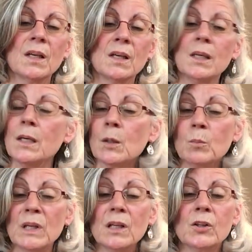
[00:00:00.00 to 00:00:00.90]
He
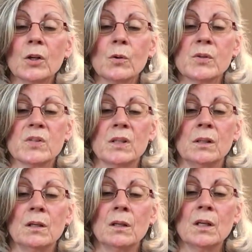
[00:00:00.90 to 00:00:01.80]
committed no
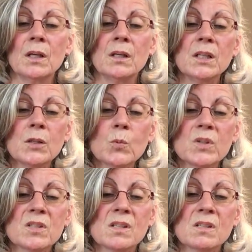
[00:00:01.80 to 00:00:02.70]
sin, neither
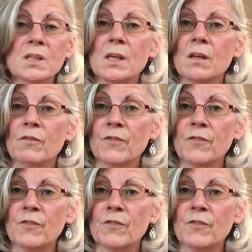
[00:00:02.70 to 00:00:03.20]
was deceit